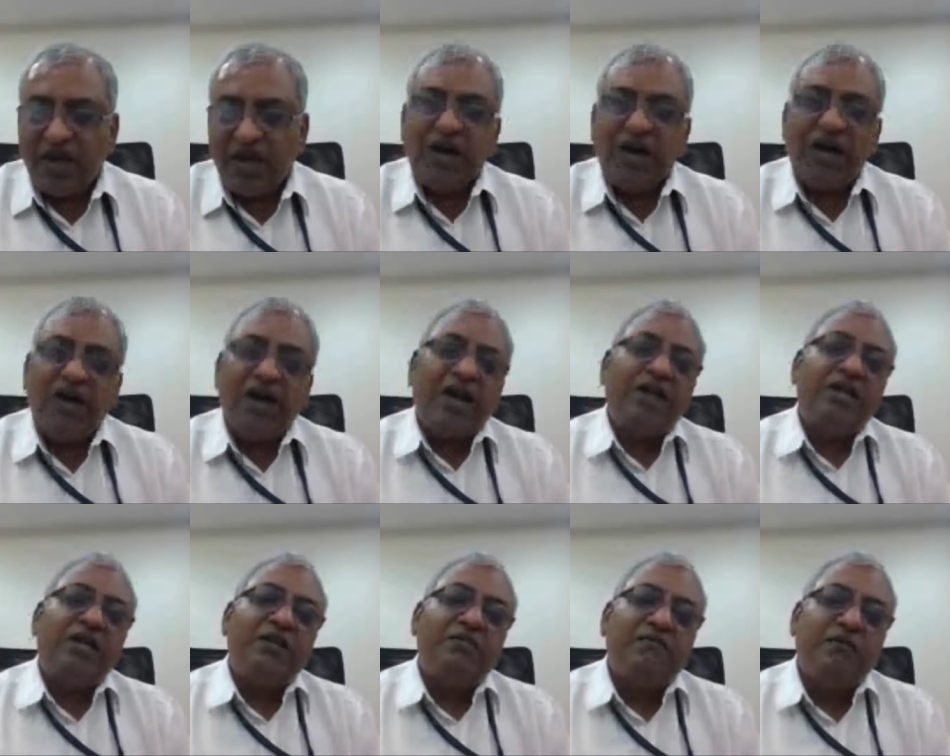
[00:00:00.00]
and
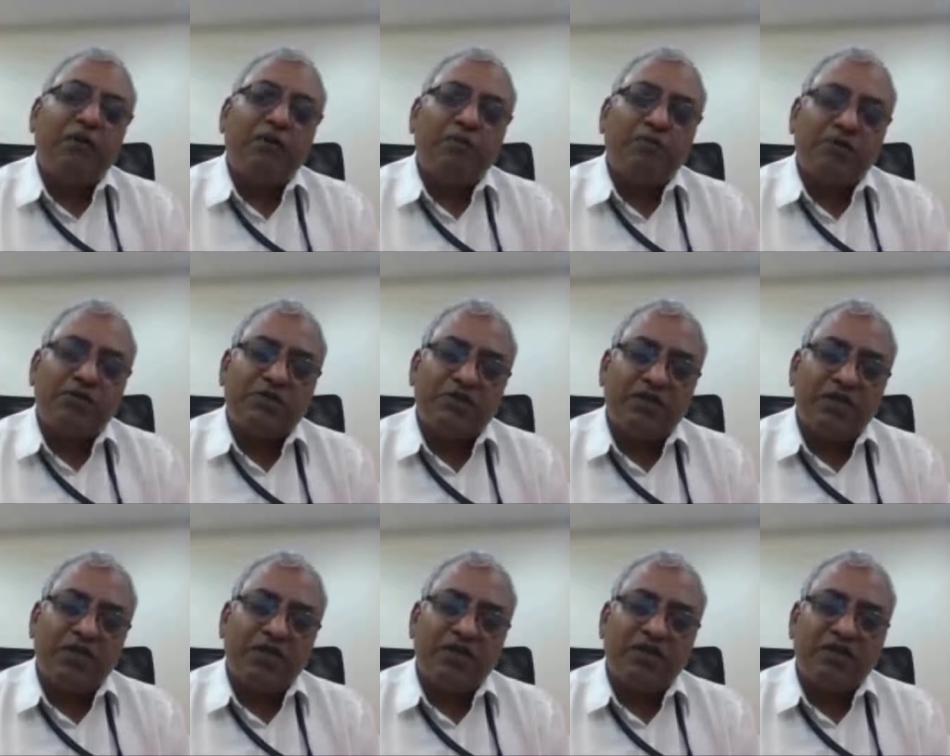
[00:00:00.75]

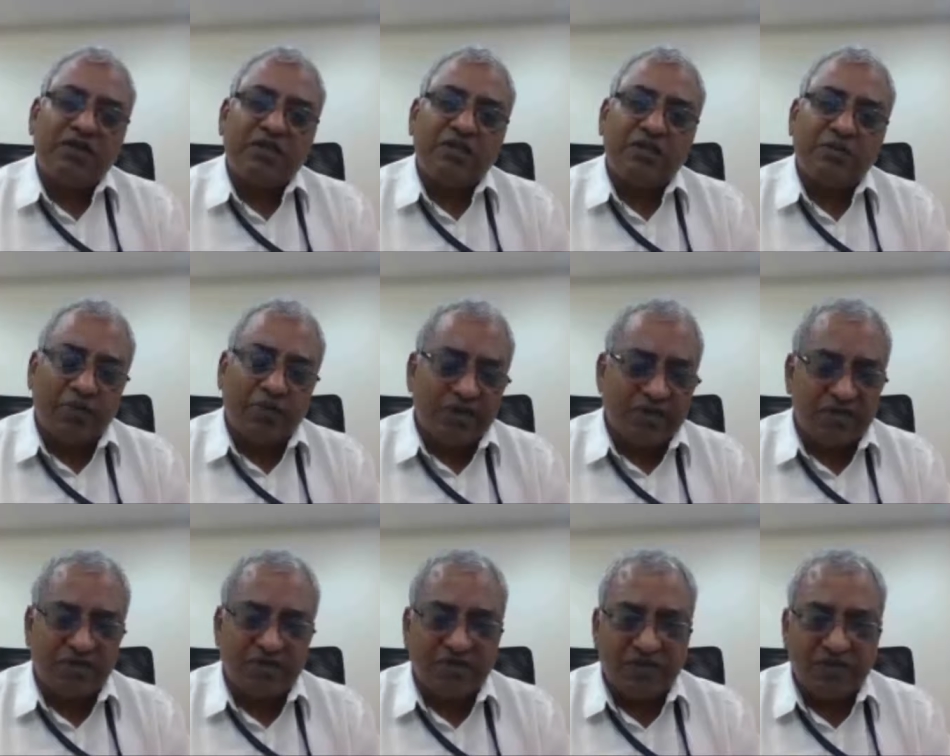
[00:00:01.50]
94%
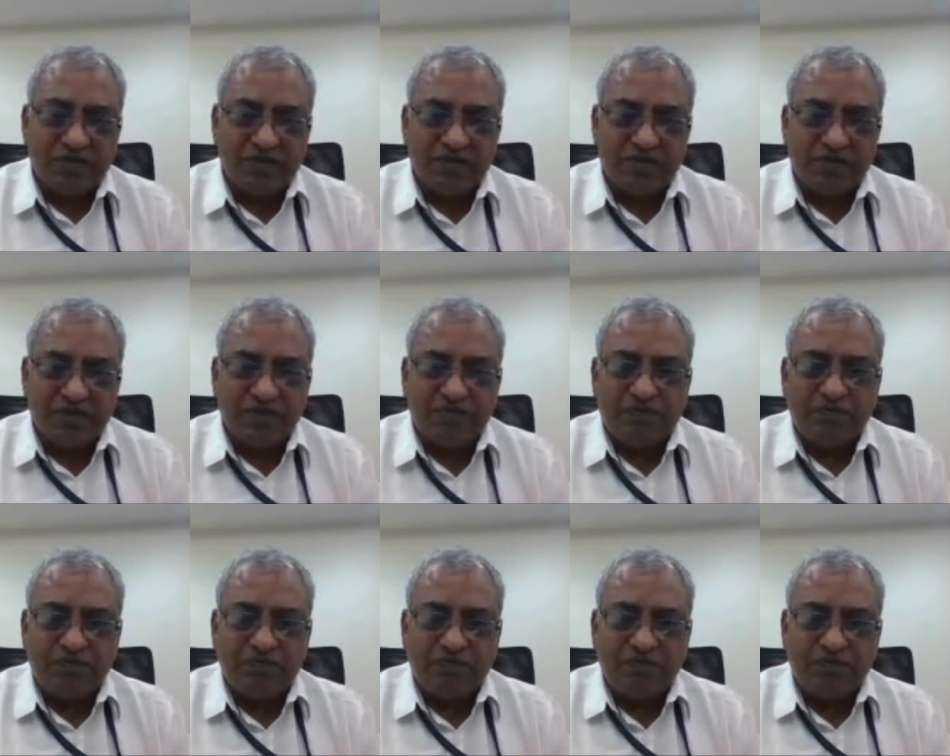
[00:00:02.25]
specificity.